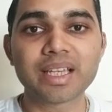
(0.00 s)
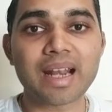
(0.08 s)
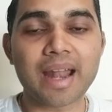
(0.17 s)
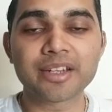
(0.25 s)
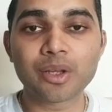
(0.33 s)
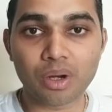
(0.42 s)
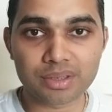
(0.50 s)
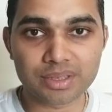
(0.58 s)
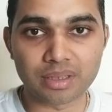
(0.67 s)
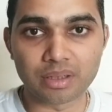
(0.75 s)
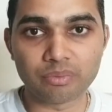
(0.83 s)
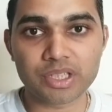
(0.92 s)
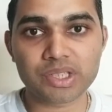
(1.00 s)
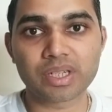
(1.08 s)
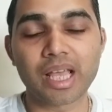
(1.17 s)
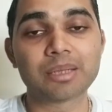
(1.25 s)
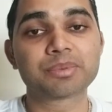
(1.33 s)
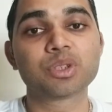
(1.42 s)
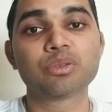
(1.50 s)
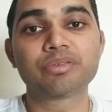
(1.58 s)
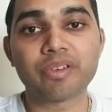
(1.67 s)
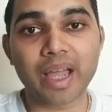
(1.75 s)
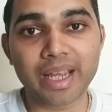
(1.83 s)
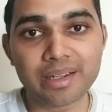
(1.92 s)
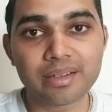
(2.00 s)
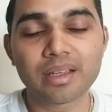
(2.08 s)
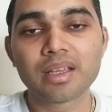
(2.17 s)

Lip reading: an antioxidant which helps you fight